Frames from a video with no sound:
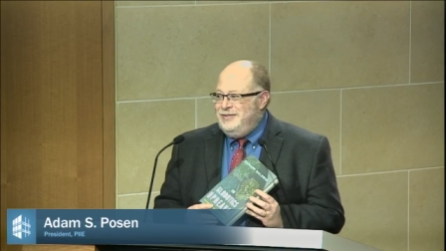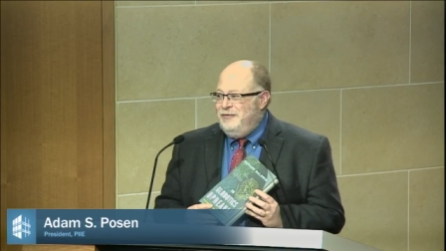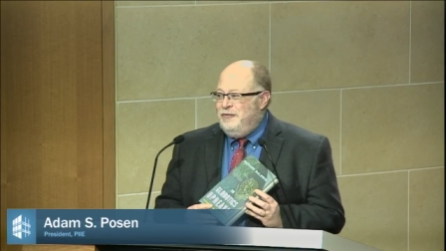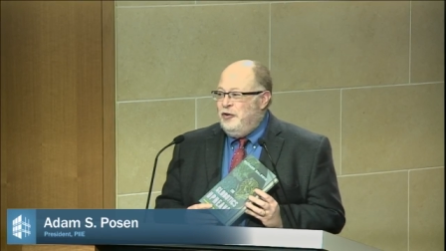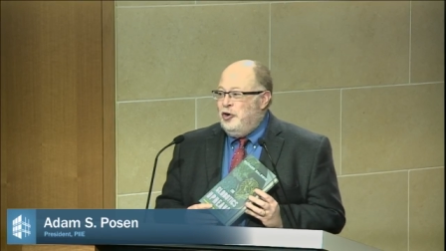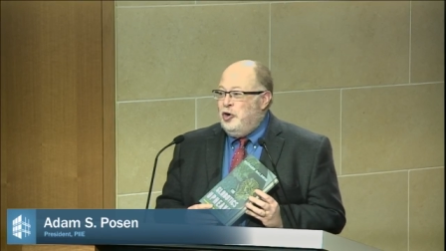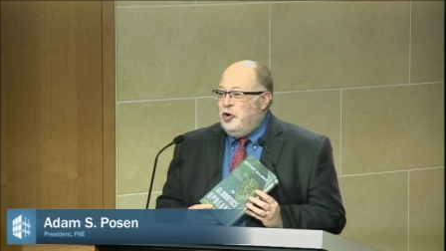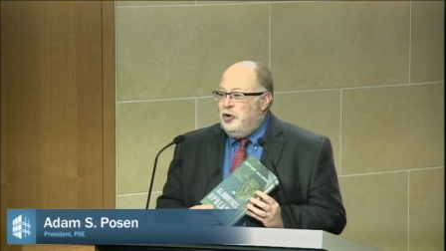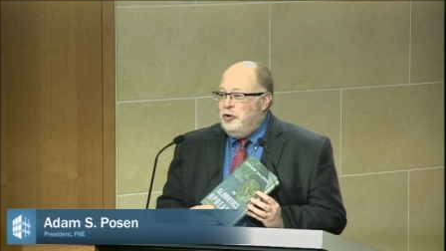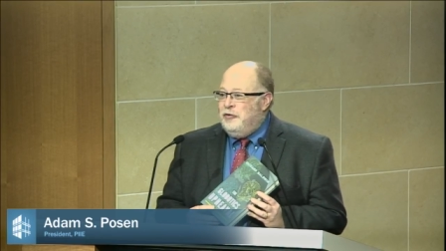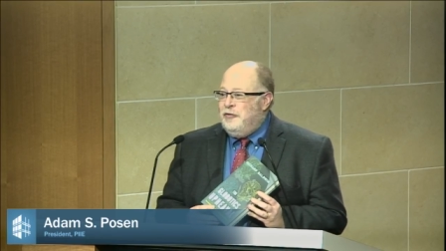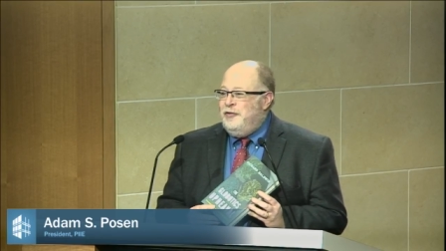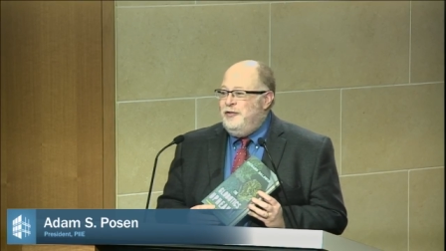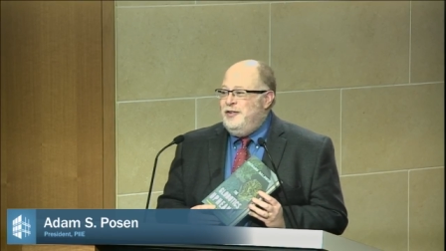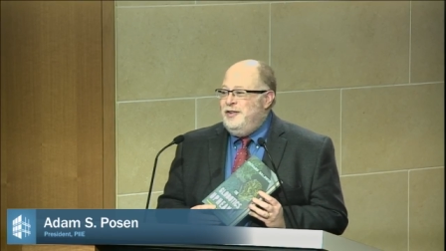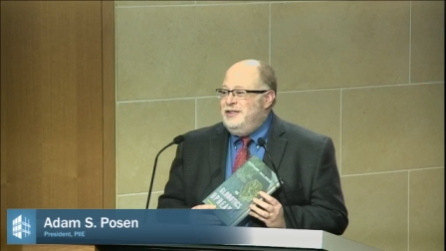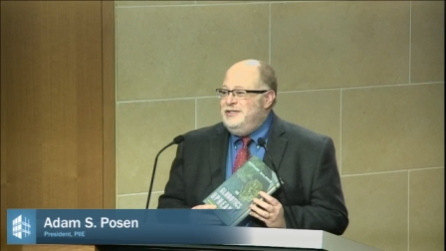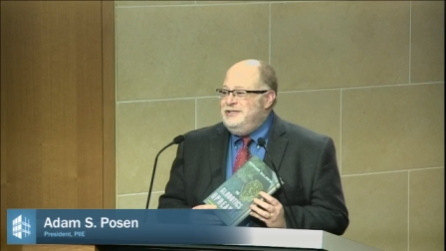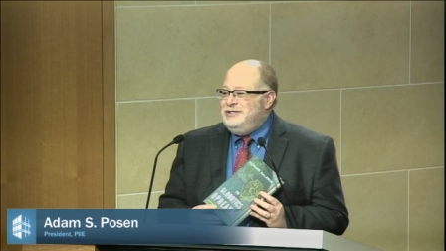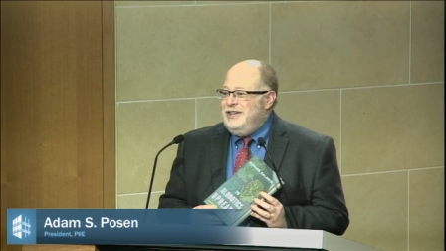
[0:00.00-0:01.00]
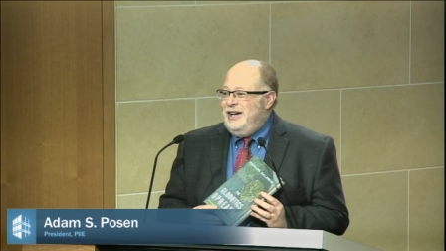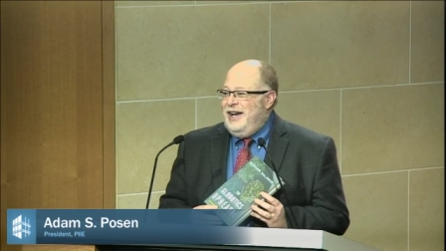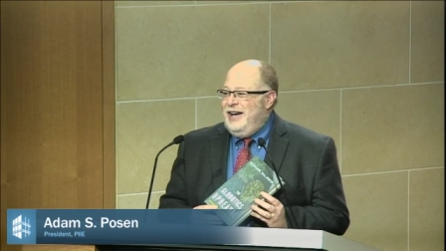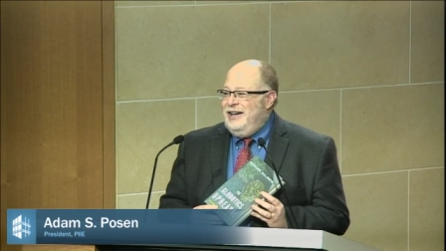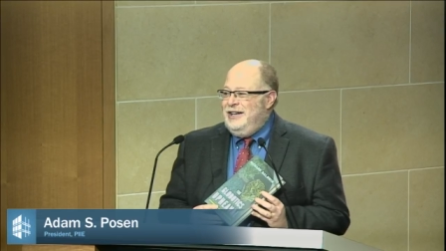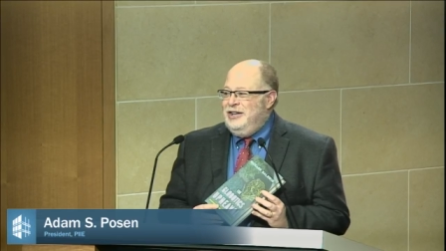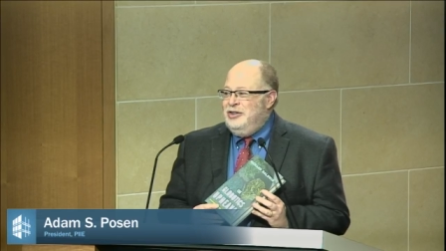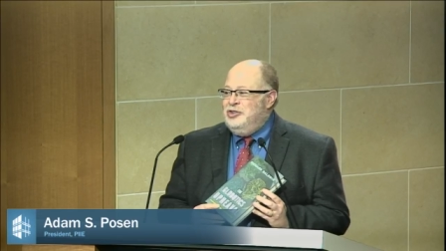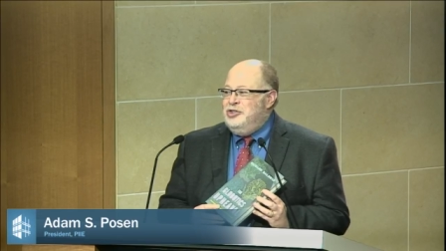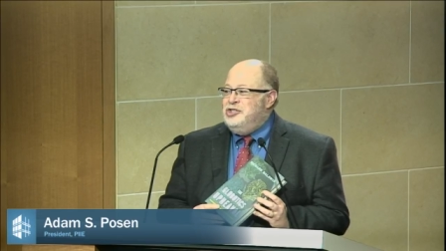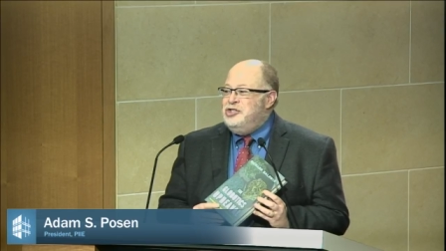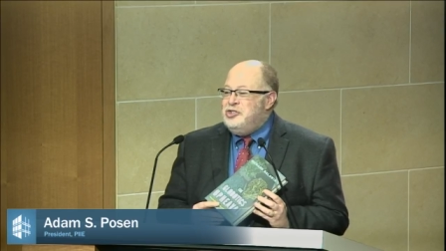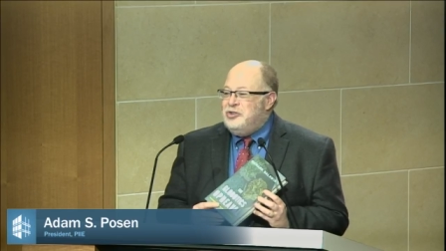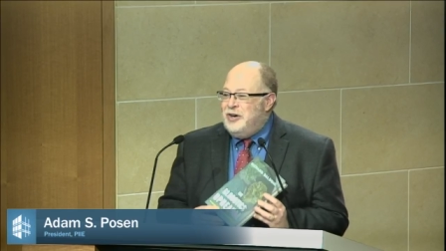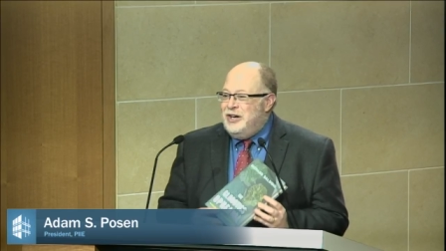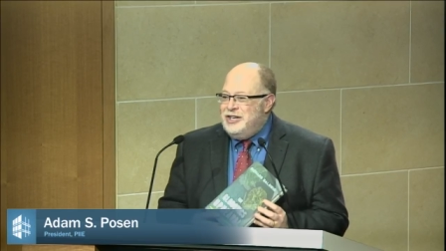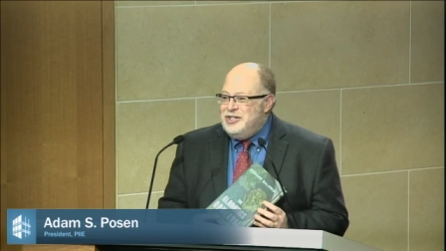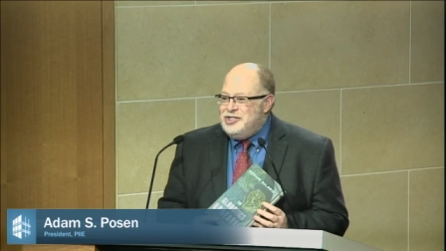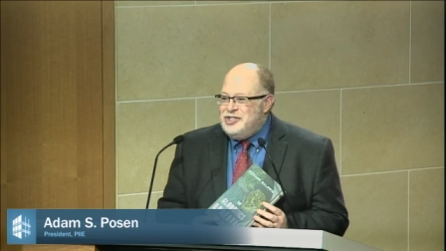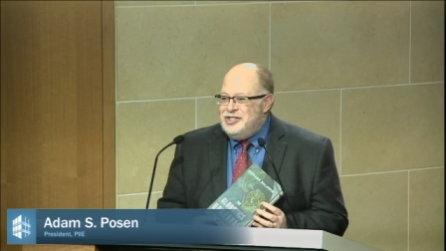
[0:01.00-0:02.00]
verve and
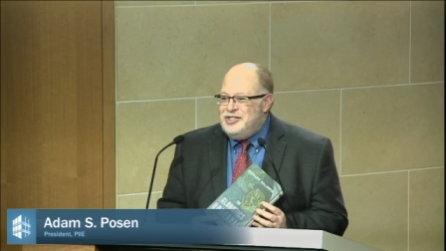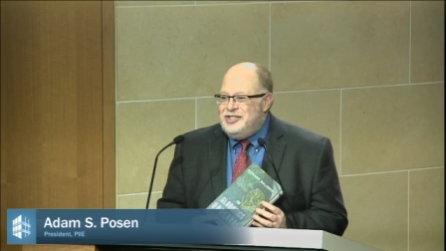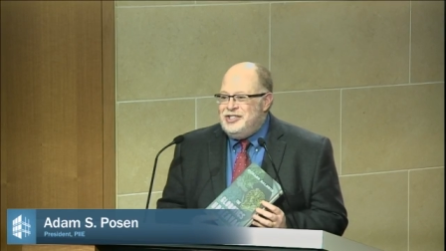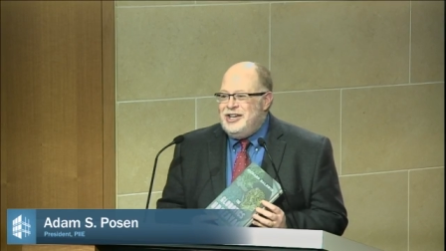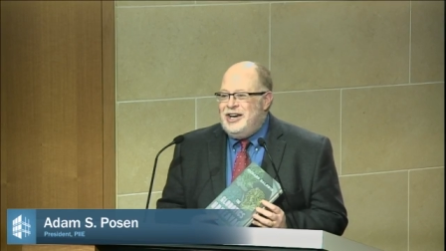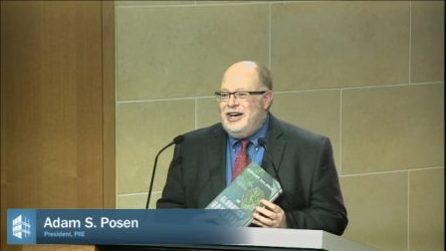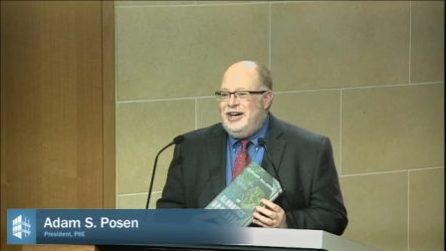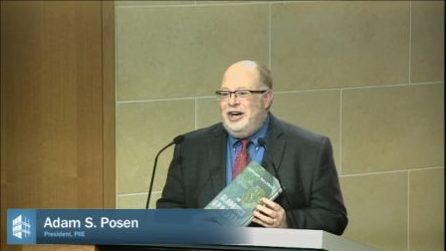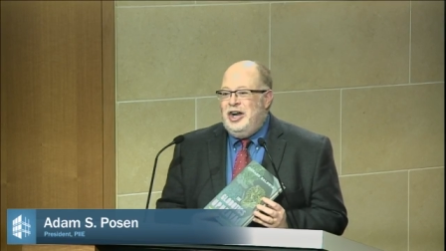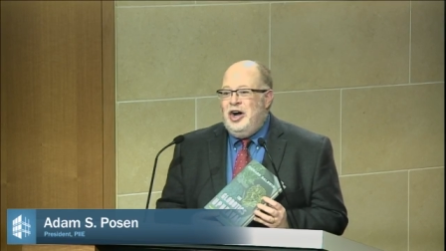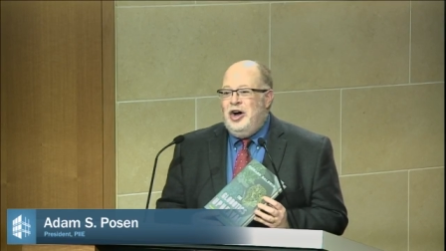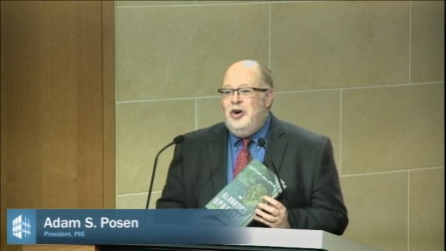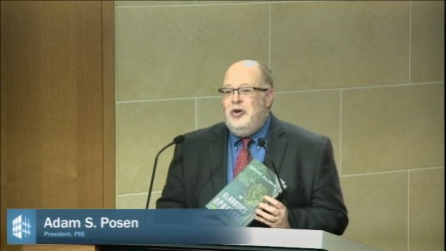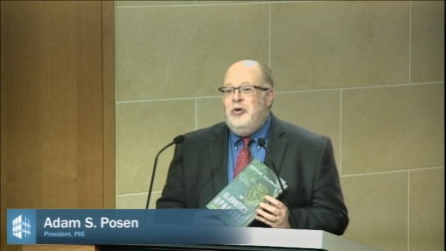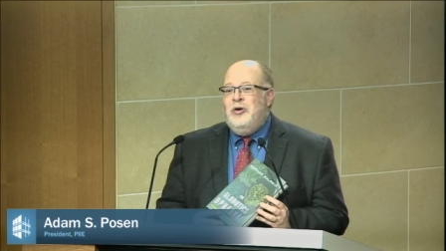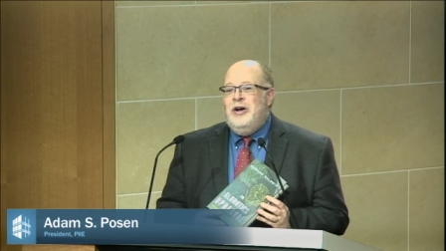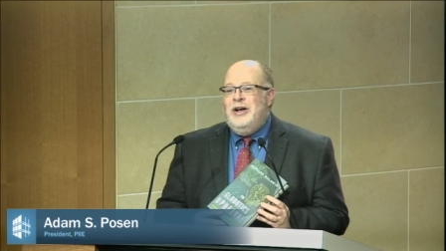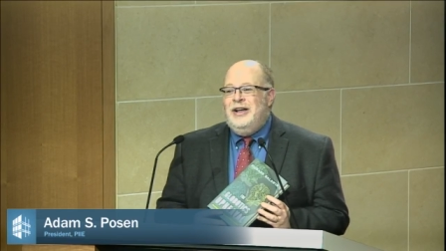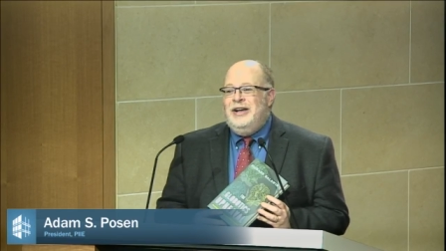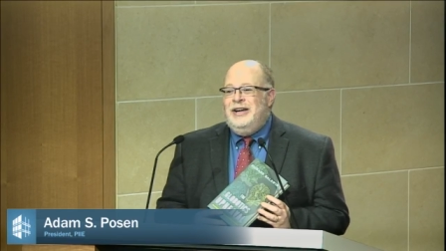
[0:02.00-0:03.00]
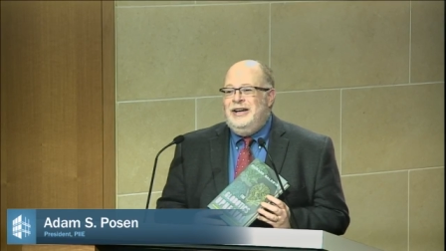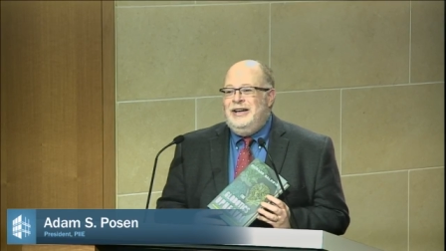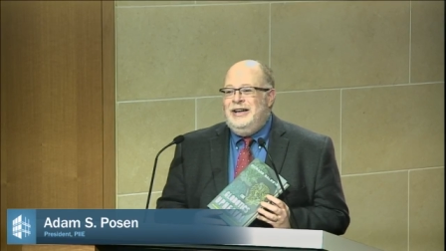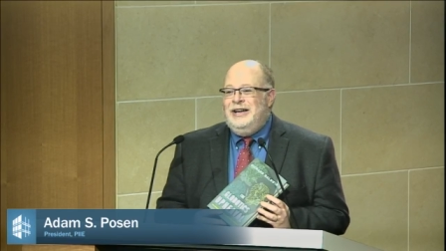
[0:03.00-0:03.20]
illustrations, I know,